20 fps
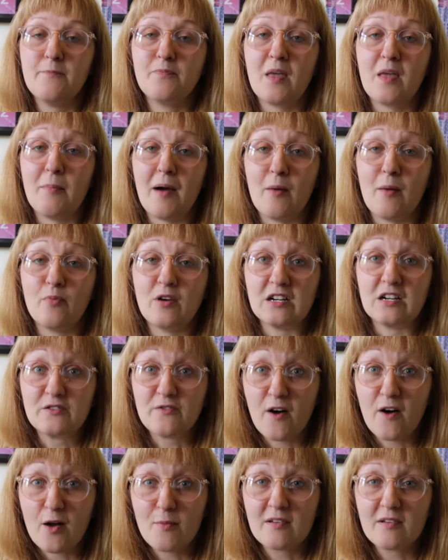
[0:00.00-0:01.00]
about British
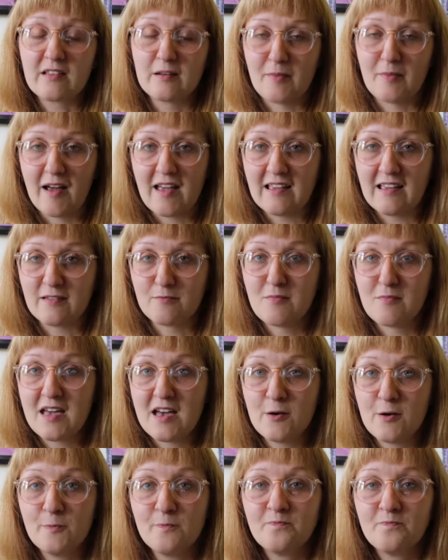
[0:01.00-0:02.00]
fibres and about his
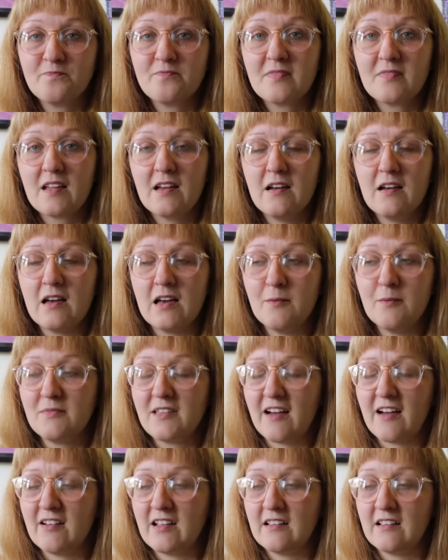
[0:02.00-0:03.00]
mill
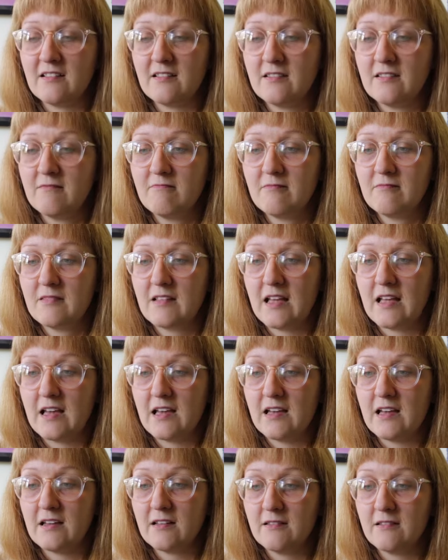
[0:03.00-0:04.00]
down in
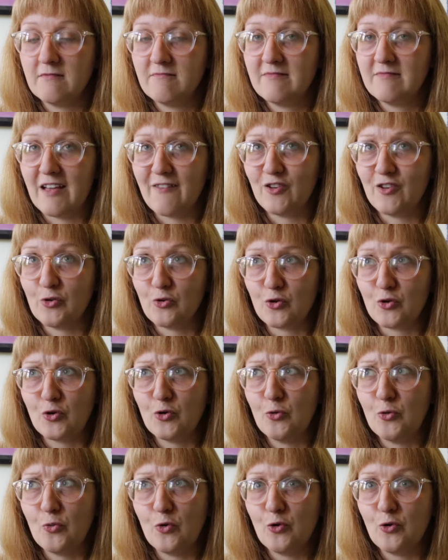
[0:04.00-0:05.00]
Devon or
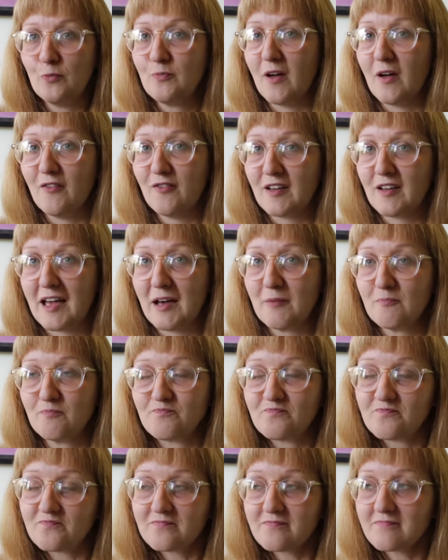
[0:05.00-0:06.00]
Cornwall. I forget
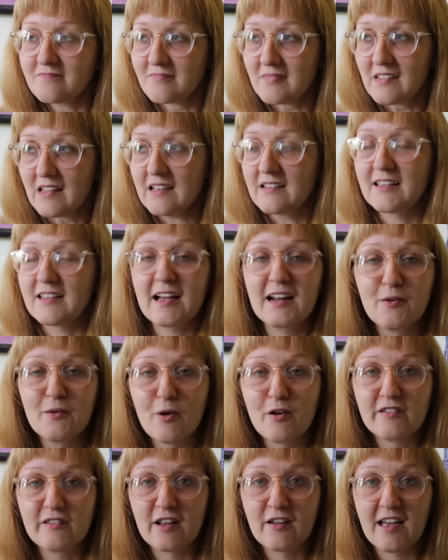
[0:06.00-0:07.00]
exactly
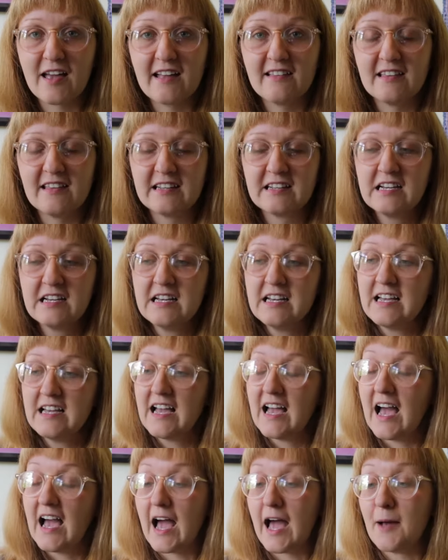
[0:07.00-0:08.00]
where it's located,
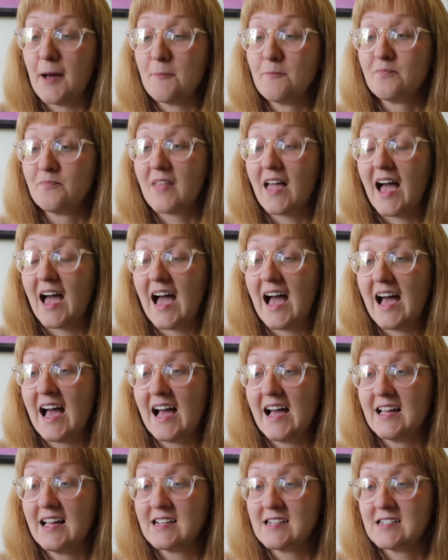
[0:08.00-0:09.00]

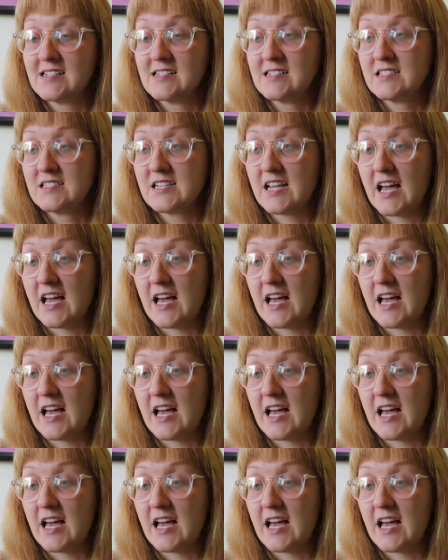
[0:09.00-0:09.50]
I